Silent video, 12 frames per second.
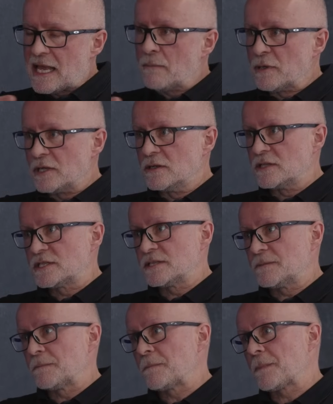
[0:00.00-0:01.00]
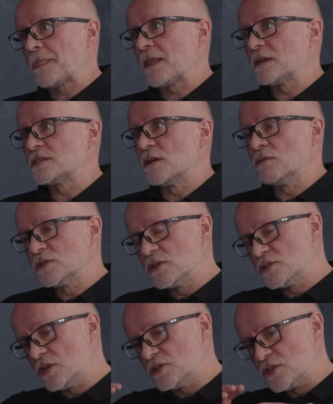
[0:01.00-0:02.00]
laminate. So
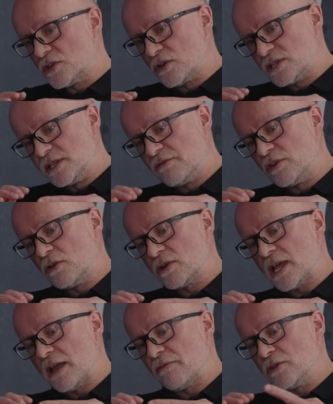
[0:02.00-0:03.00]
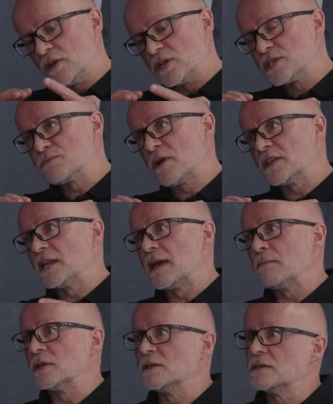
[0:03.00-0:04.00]
as you're cutting, if you're not careful, you can spread the
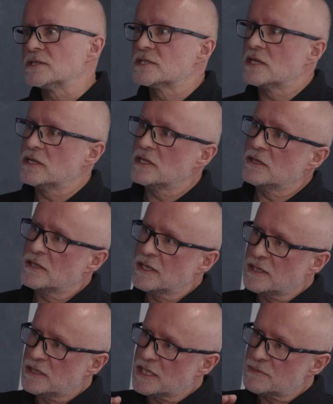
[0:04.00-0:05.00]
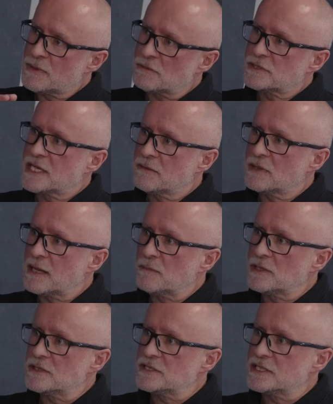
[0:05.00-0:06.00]
laminate. So you need to be able to keep the
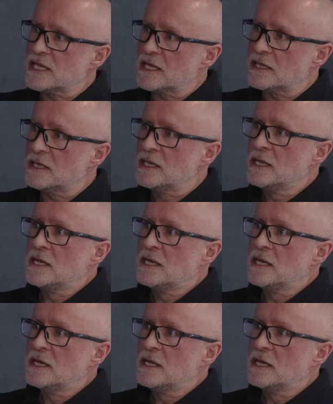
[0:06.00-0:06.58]
laminates together.